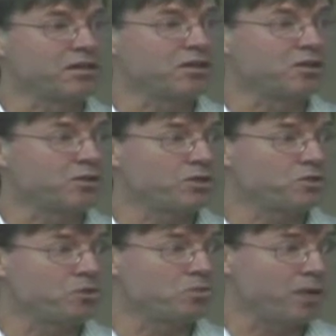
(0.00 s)
They're the only ones
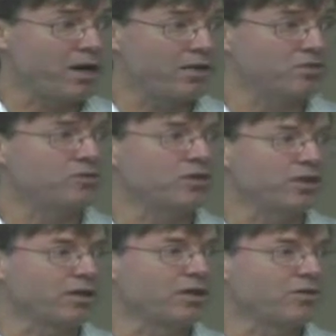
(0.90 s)
you can buy in
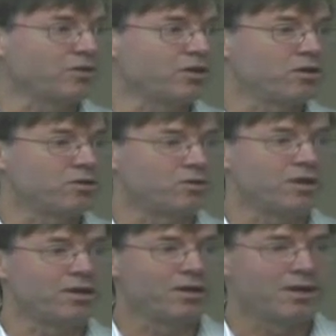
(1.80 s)
Australia. If you go to a